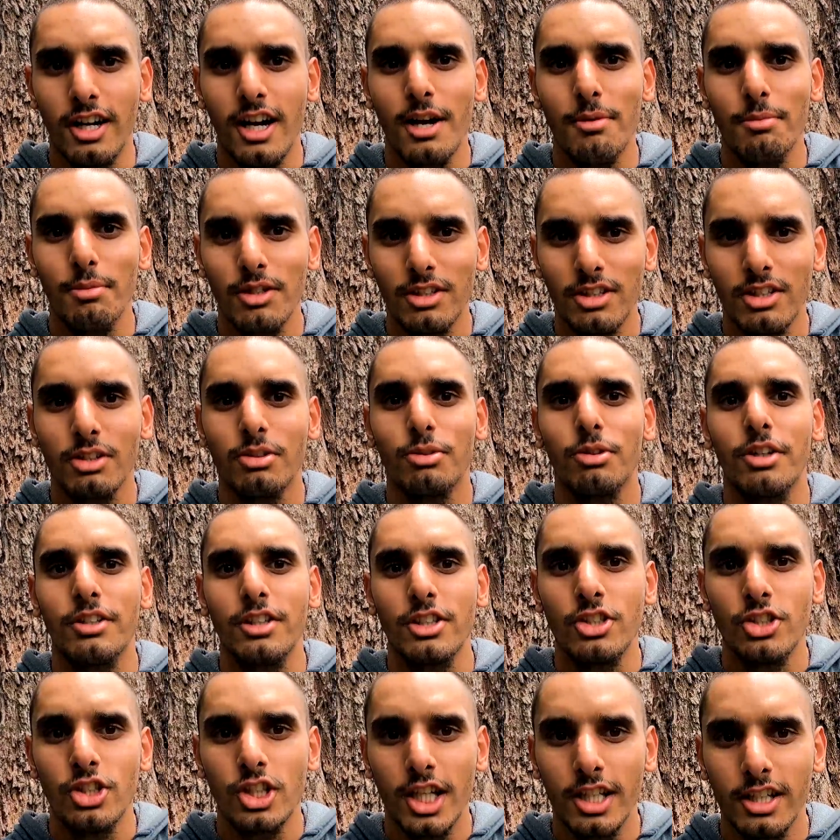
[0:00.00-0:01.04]
I want to grow
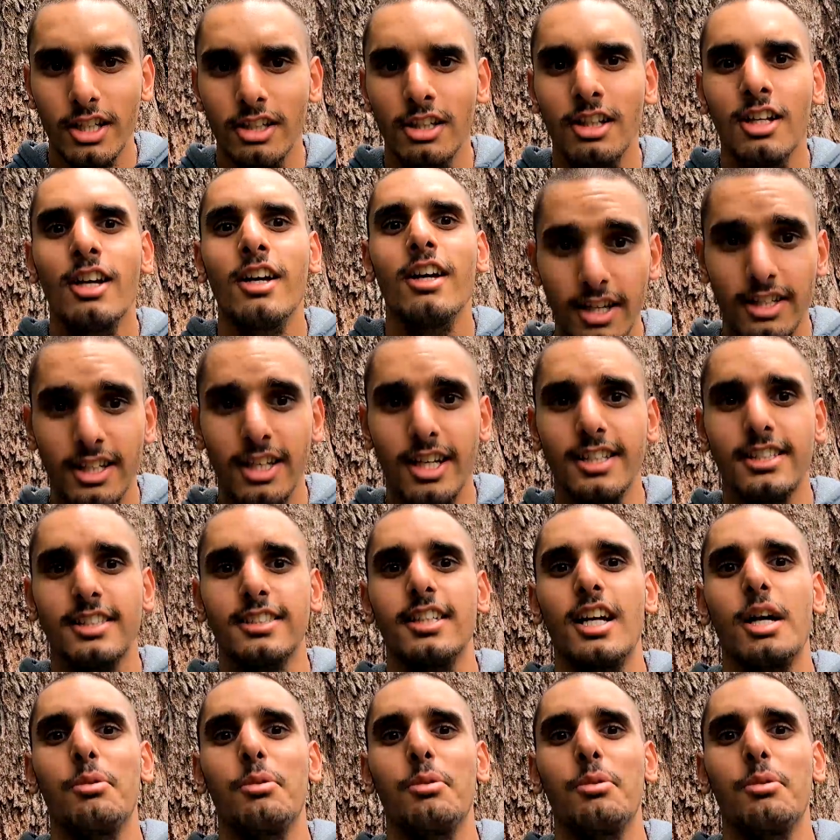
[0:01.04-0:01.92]
this channel. And yes,